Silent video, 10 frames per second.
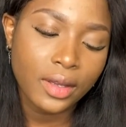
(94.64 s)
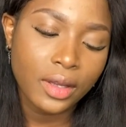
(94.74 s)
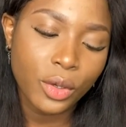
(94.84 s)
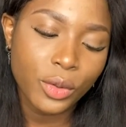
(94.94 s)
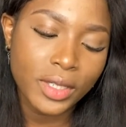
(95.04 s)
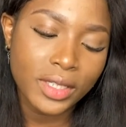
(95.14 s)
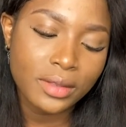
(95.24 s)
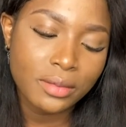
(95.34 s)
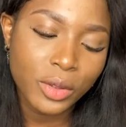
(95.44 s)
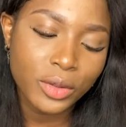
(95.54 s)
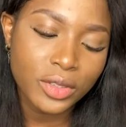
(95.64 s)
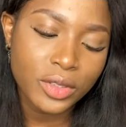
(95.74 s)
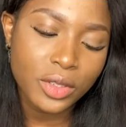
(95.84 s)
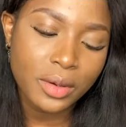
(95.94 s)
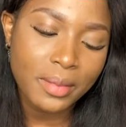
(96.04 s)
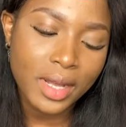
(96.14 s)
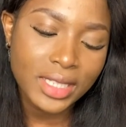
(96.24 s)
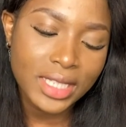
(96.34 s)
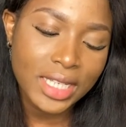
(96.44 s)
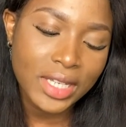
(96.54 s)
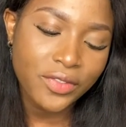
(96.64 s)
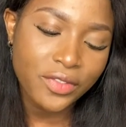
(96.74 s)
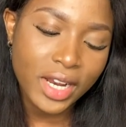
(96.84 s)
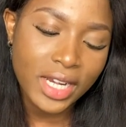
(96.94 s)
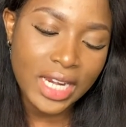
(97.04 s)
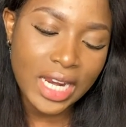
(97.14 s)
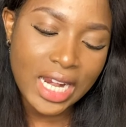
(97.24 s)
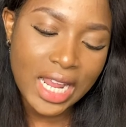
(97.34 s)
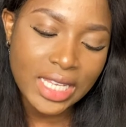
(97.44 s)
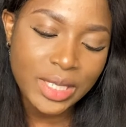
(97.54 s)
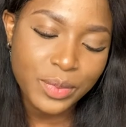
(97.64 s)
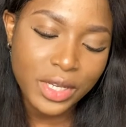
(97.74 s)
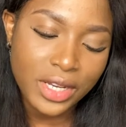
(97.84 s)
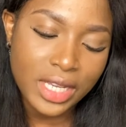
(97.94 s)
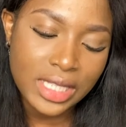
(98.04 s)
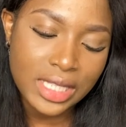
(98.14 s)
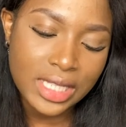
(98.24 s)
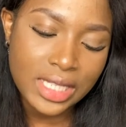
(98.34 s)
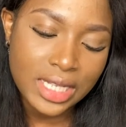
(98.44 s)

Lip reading: Okay, the most traumatic, frightening experience